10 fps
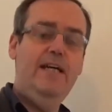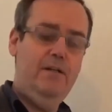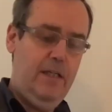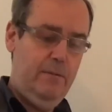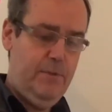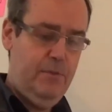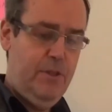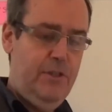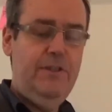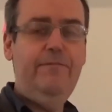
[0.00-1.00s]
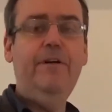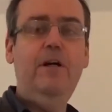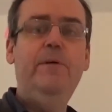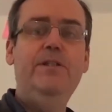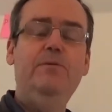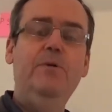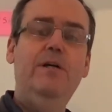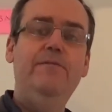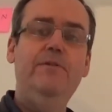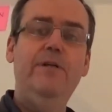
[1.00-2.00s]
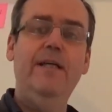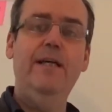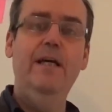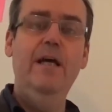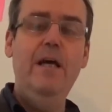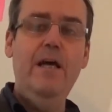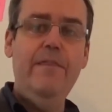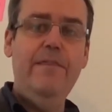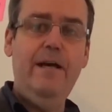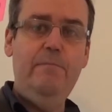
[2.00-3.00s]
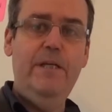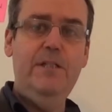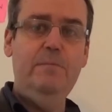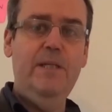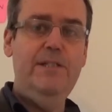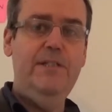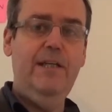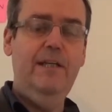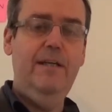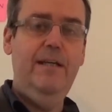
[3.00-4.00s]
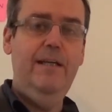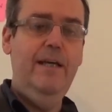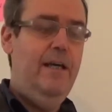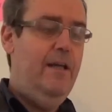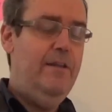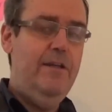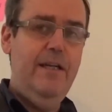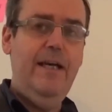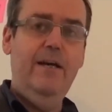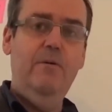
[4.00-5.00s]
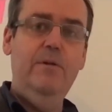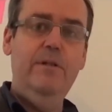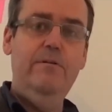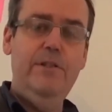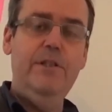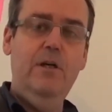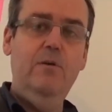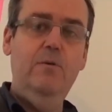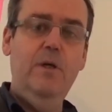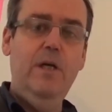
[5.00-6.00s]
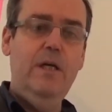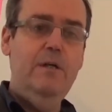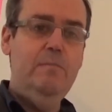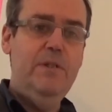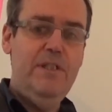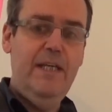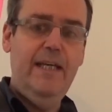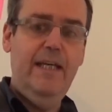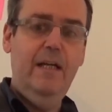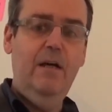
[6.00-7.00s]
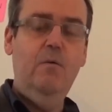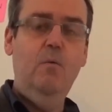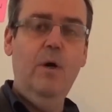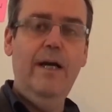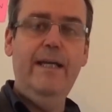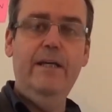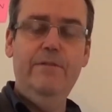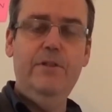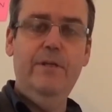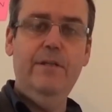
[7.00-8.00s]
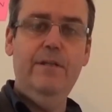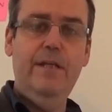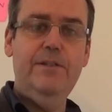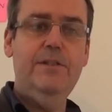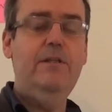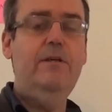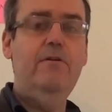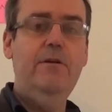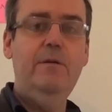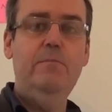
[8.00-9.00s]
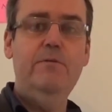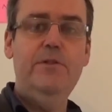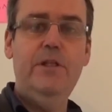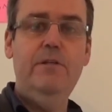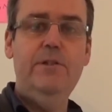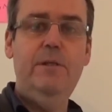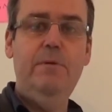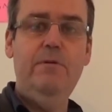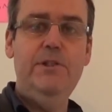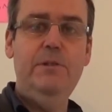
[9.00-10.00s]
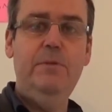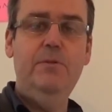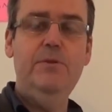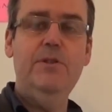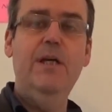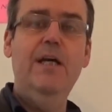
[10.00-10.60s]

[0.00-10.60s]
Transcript: outcomes, which is a far better way of doing it. That means basically that now there is no particular way of doing things. There are a number of security principles,